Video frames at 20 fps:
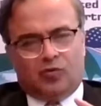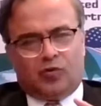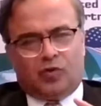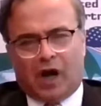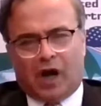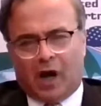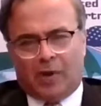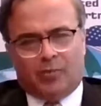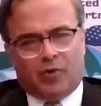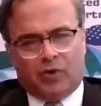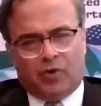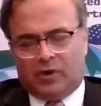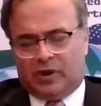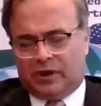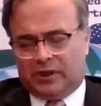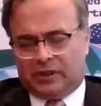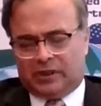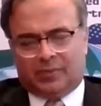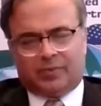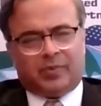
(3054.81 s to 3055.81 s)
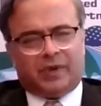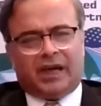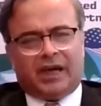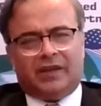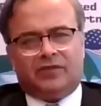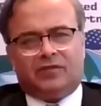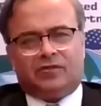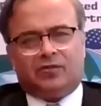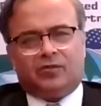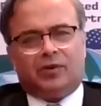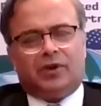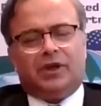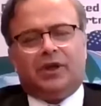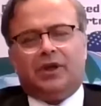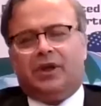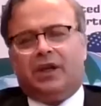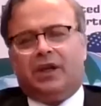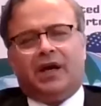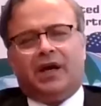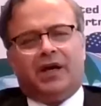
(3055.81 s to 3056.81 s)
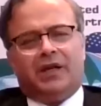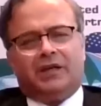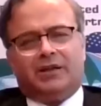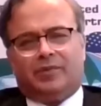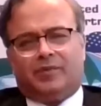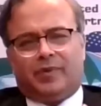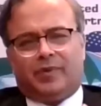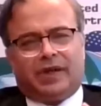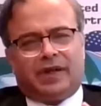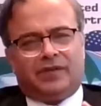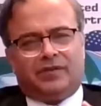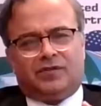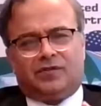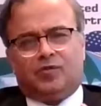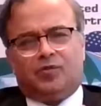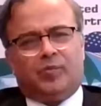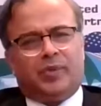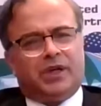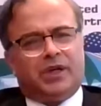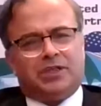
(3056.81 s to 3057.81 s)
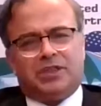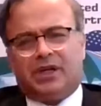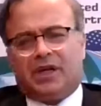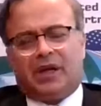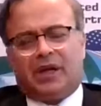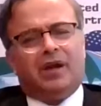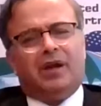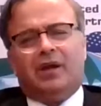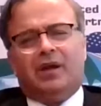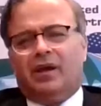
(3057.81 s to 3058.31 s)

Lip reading: Kabul, it applies to India, it applies to Beijing.